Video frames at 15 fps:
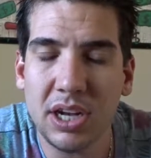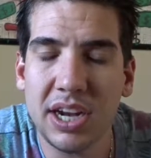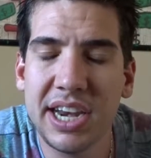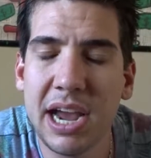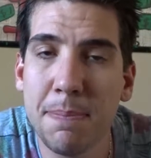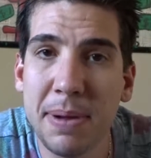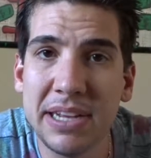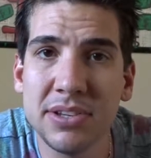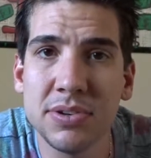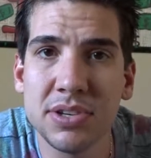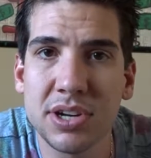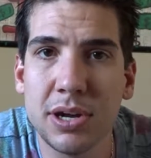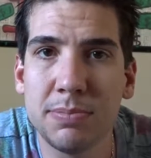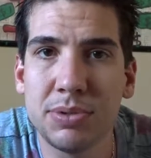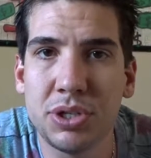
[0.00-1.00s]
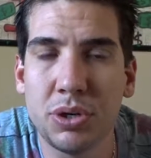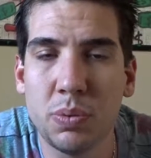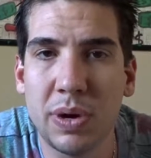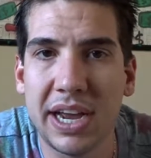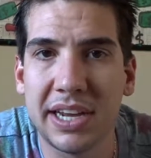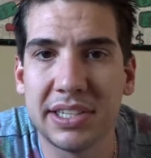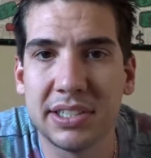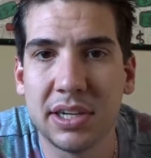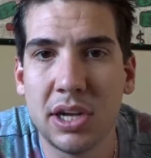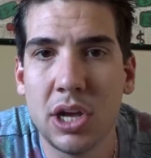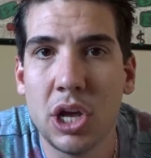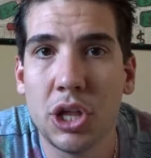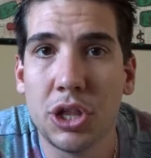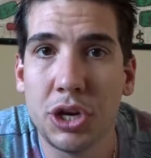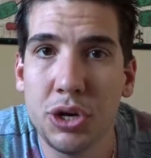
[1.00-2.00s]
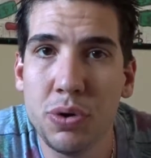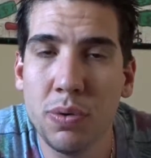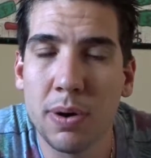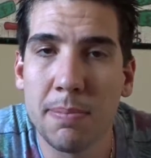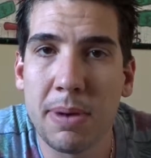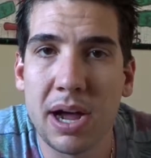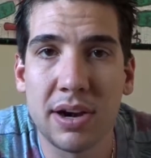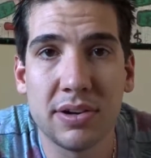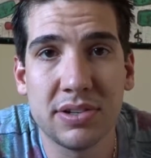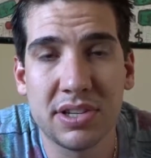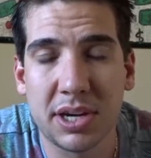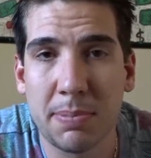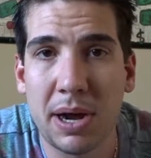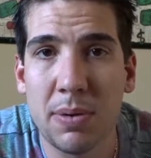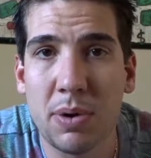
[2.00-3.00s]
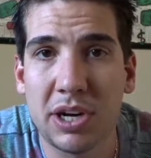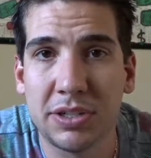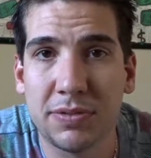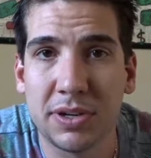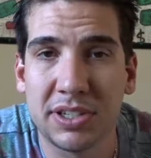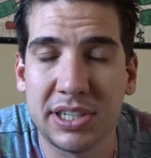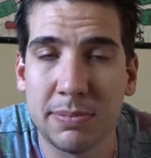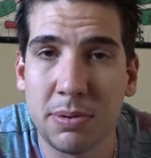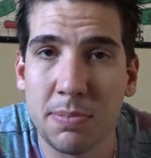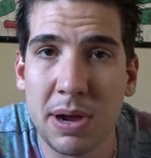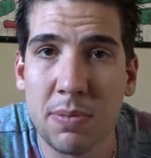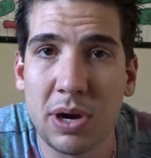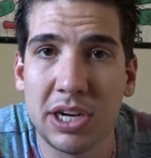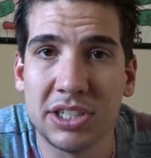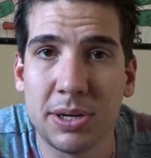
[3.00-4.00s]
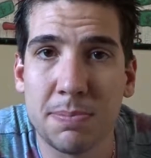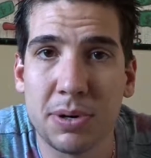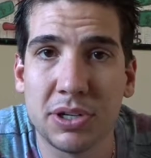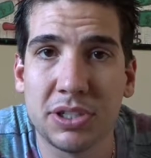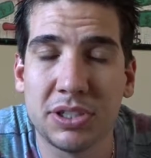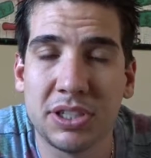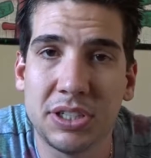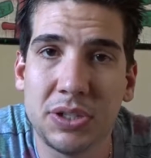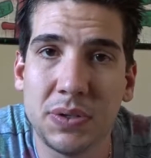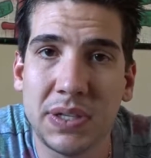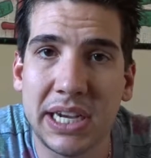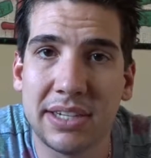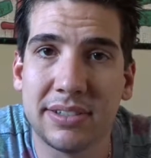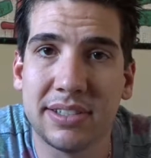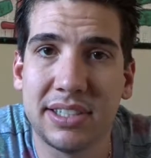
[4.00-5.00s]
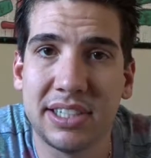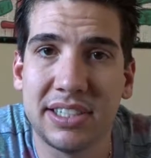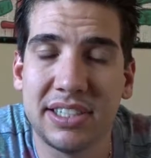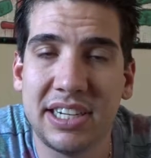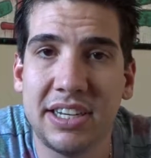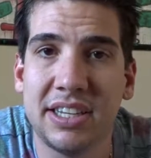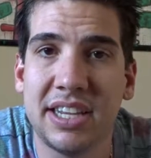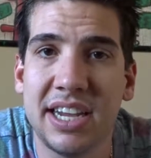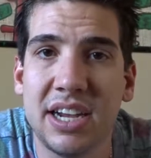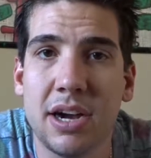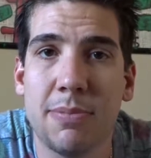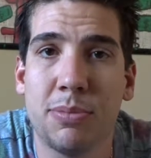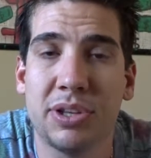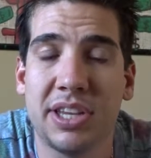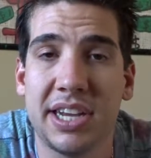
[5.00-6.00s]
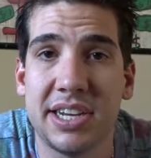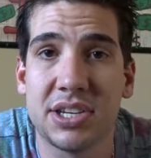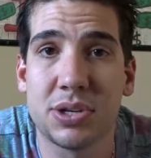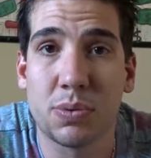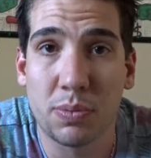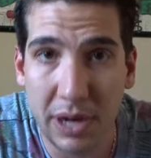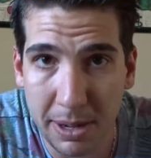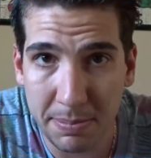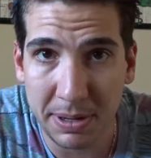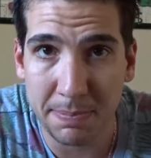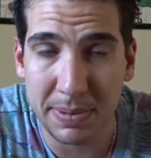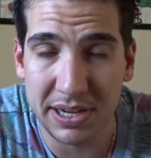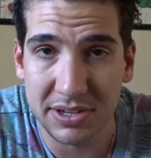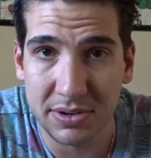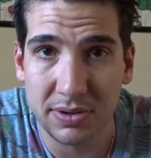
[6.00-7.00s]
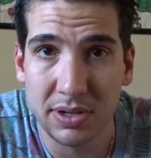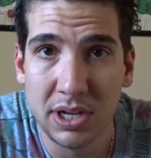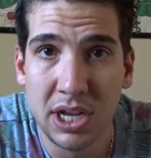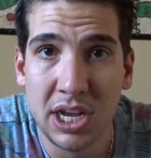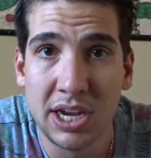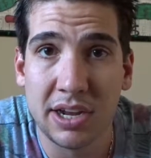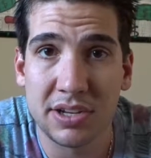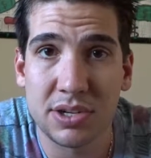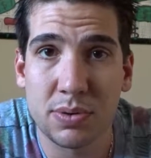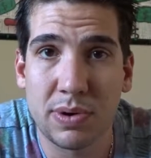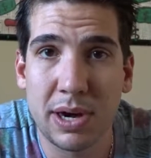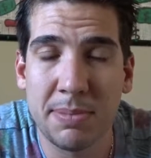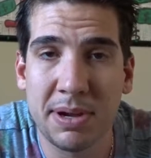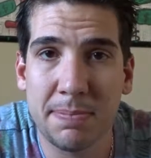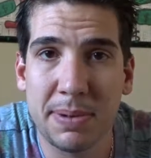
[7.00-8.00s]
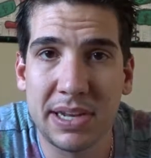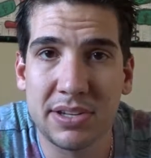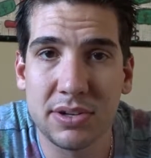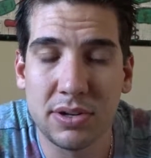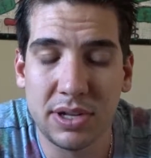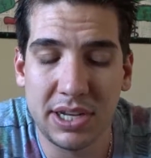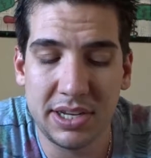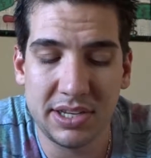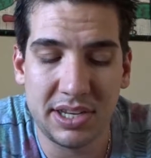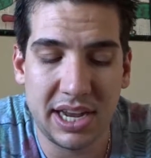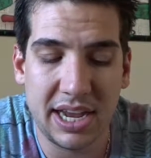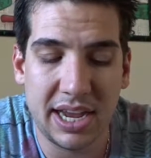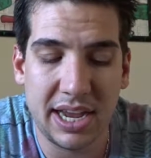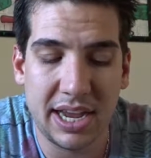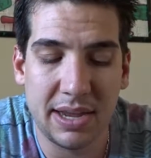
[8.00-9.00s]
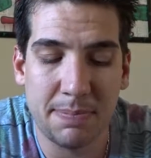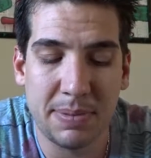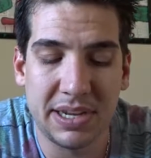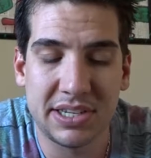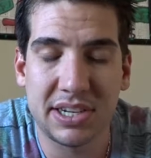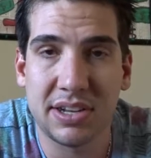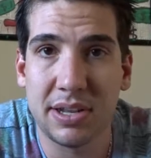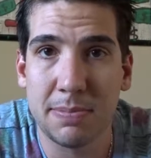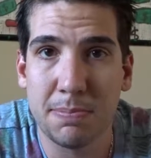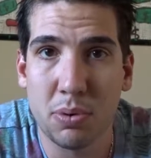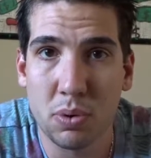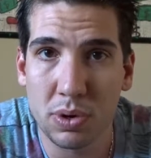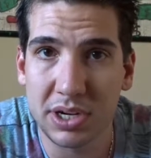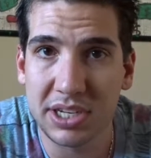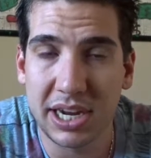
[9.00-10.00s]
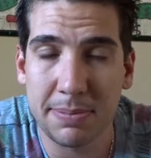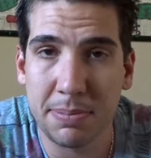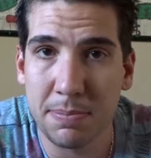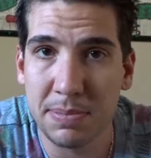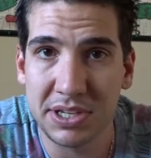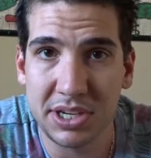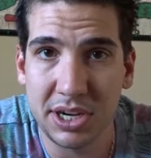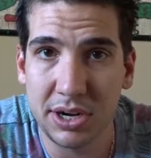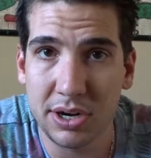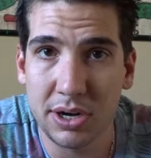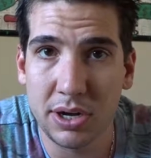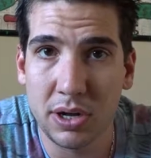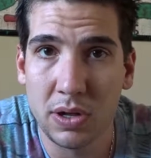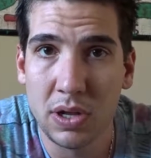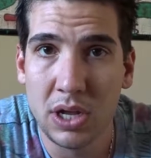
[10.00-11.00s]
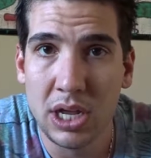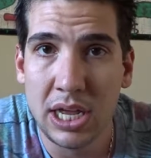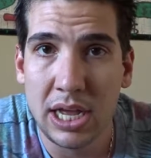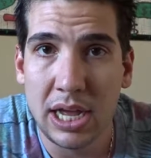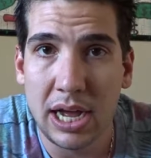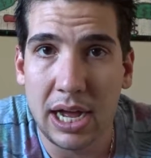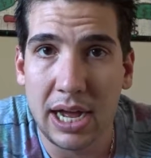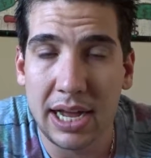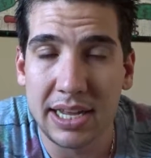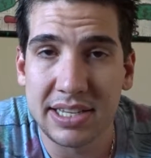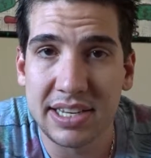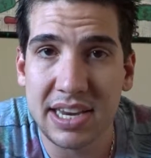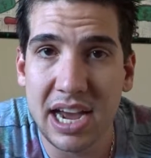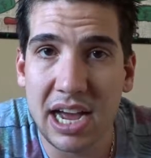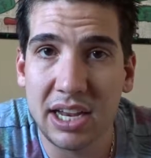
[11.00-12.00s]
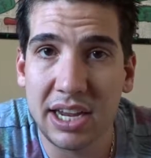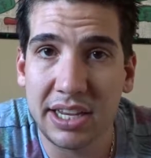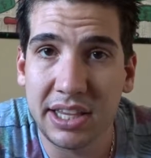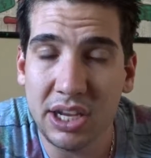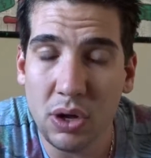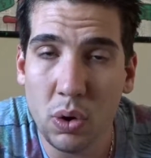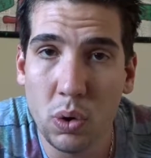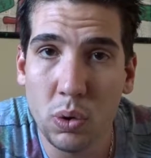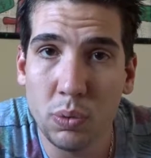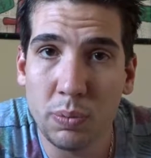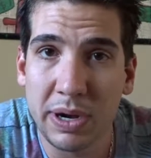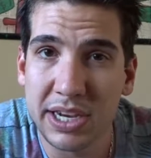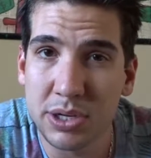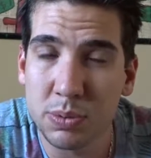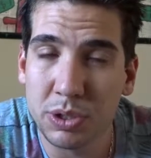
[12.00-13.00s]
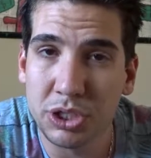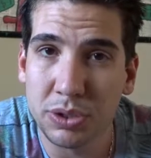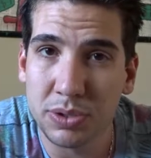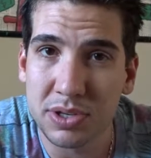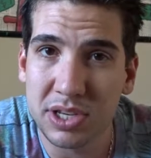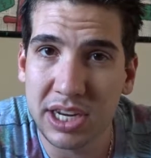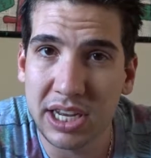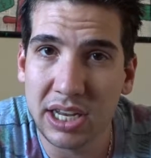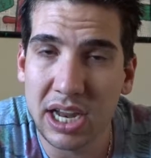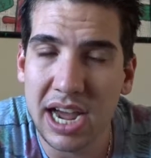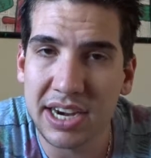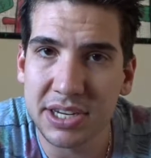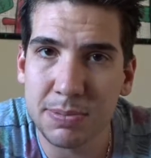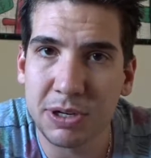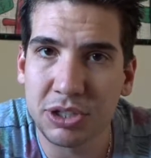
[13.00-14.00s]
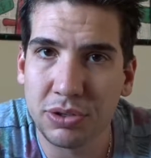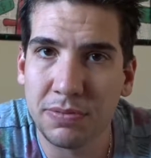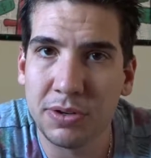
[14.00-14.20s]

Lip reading: Now bezels come two ways. The newer models, like my watch for example, my watch I purchased in 2016, they come with a ceramic bezel. Now ceramic bezel is a basically poured type of material. It's not like the old ways, which you'll see a lot, especially